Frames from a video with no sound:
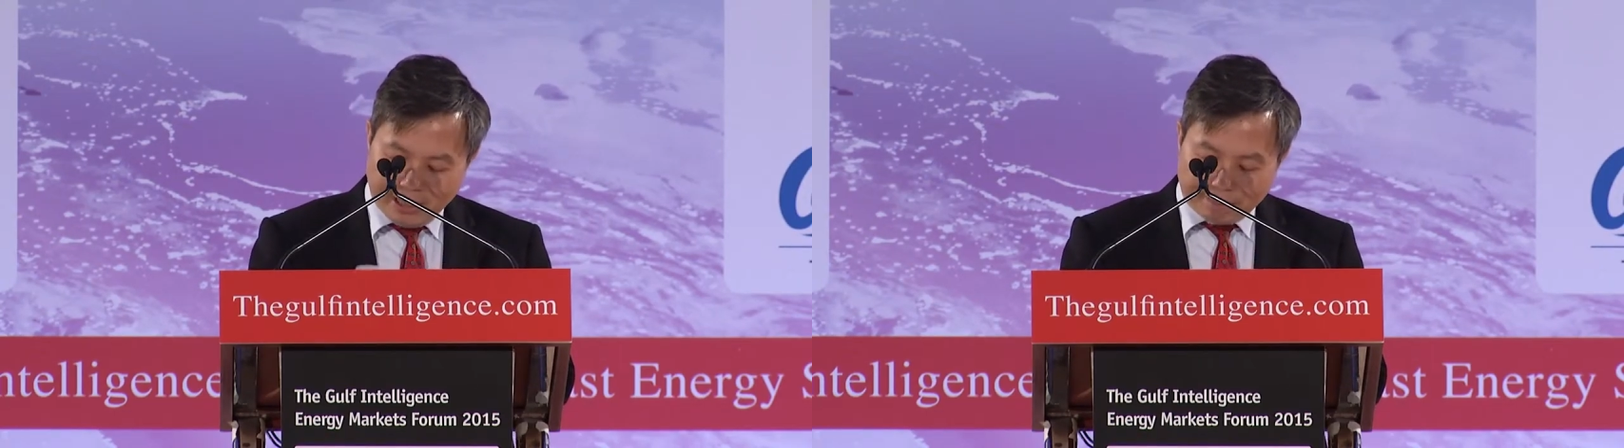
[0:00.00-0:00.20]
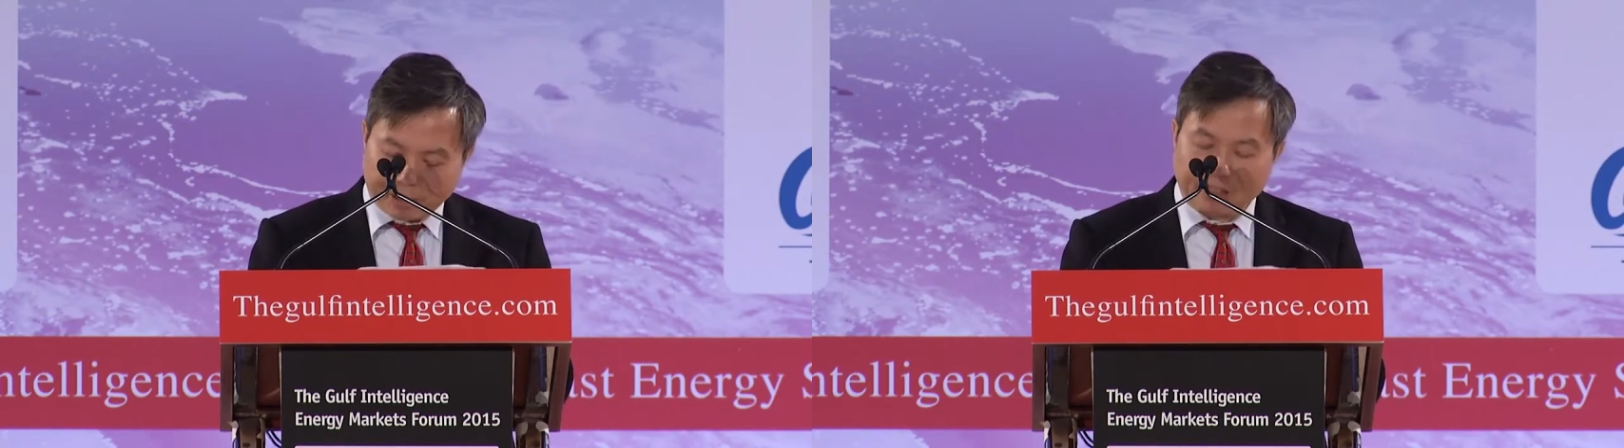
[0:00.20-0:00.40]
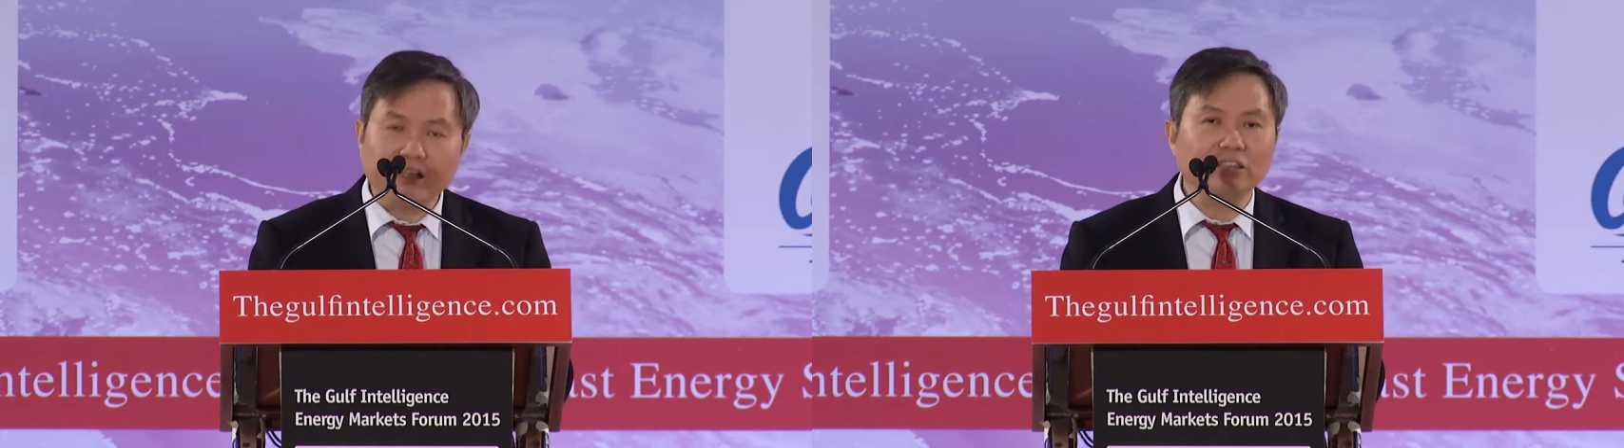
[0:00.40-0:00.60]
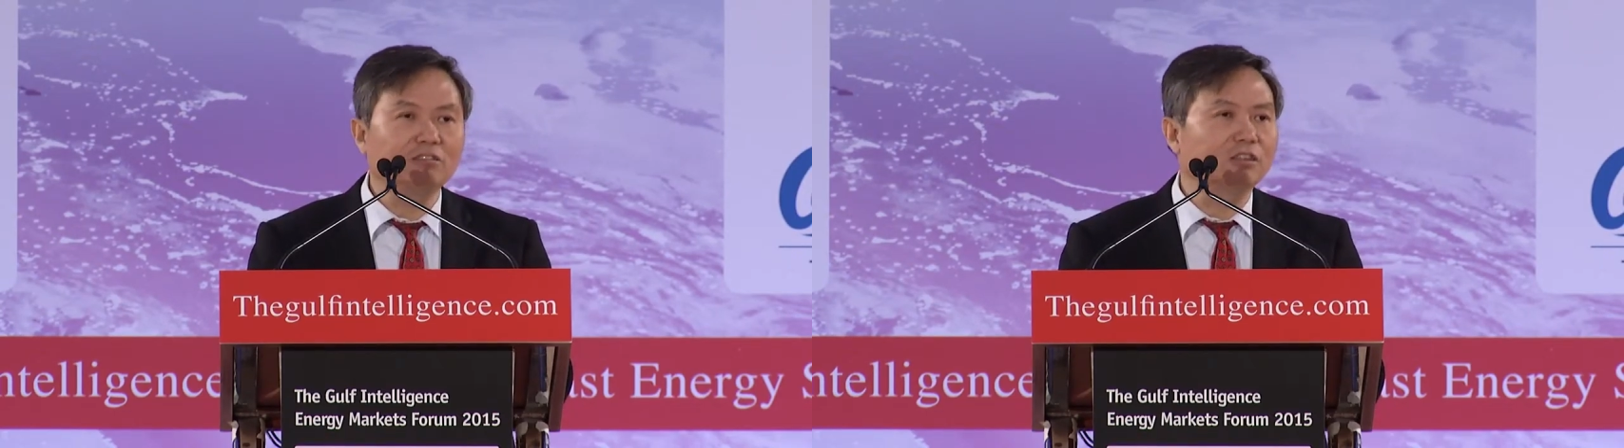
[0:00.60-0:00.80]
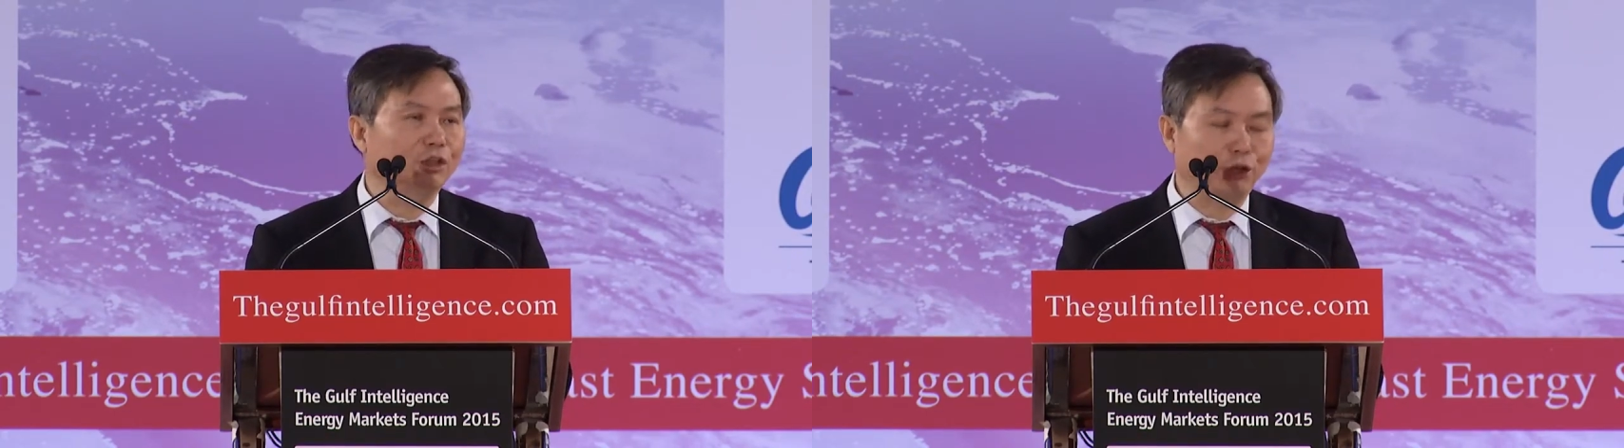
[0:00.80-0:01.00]
Because
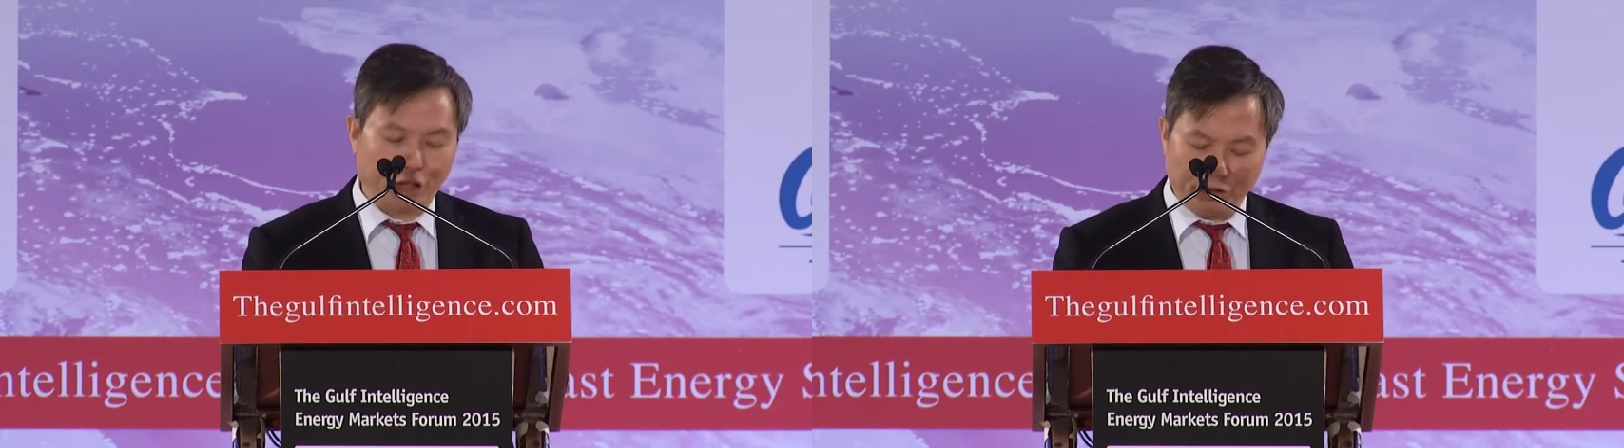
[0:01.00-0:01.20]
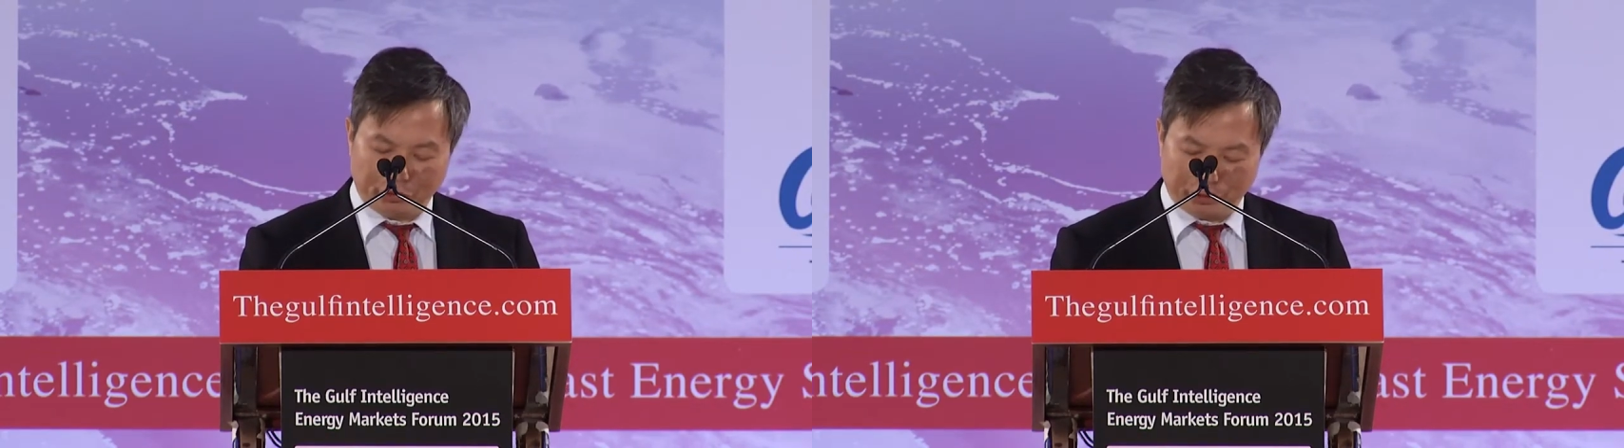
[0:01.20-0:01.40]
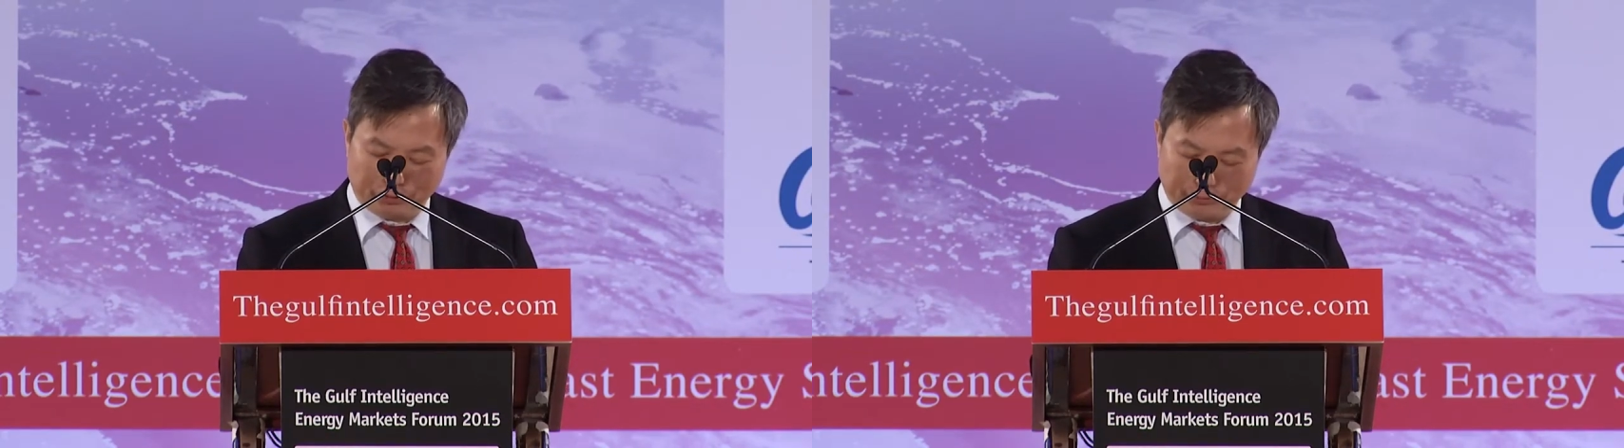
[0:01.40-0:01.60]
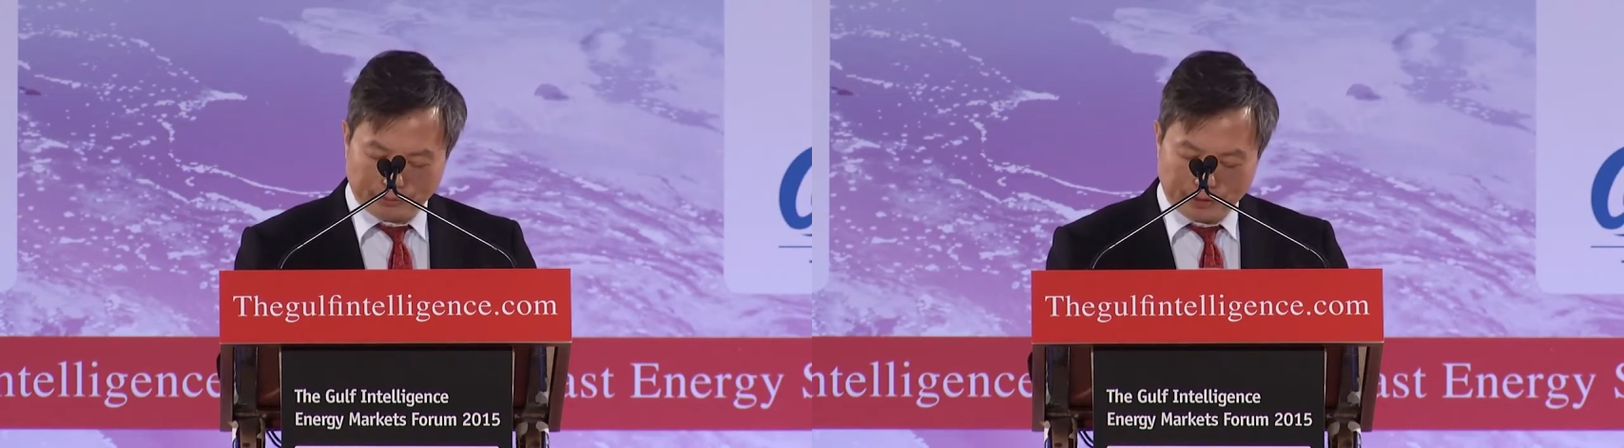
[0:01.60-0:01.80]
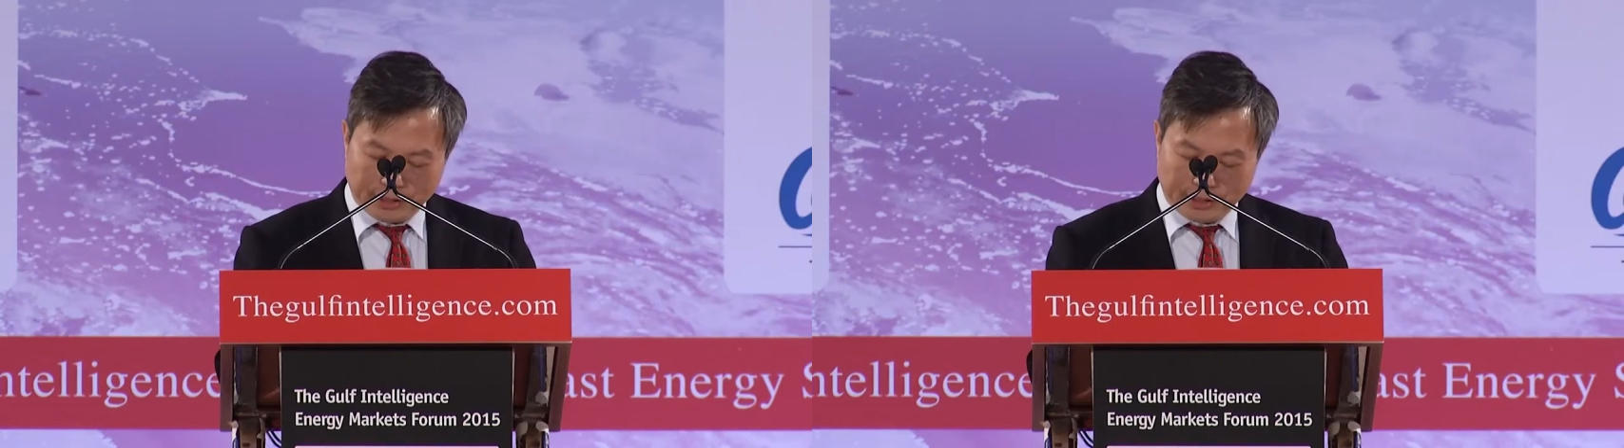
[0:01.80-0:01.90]
of the changing